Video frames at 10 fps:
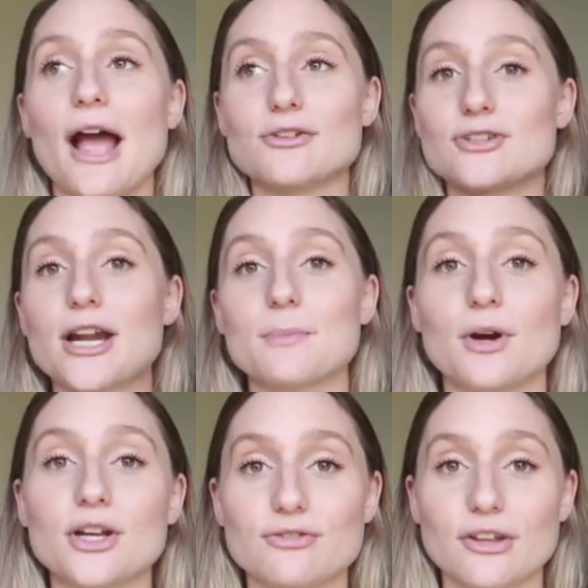I was trying to
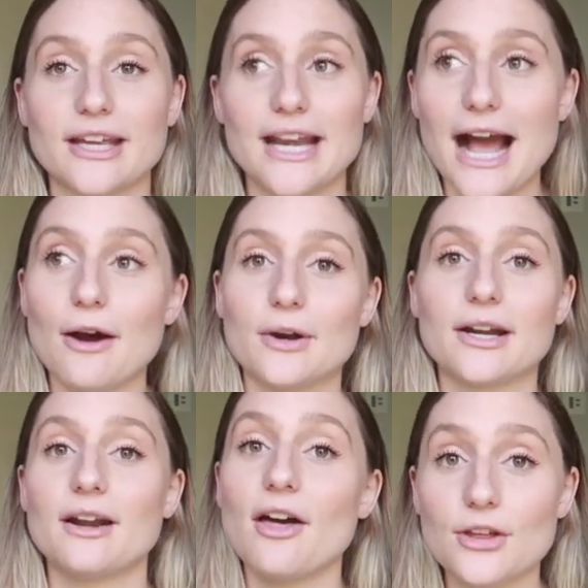push for like an hour
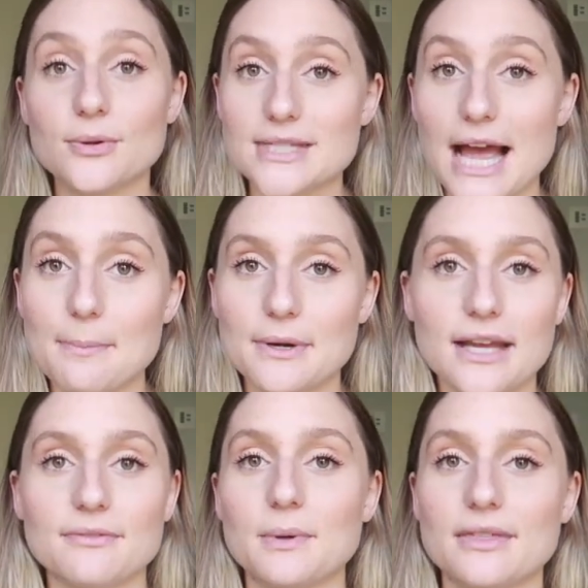and nothing was
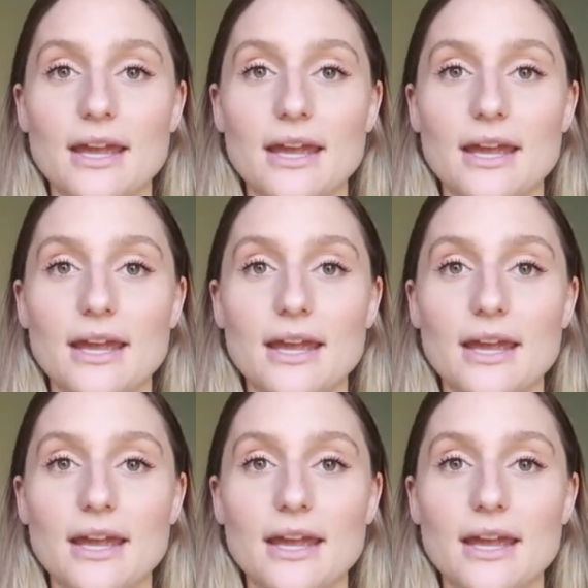happening, but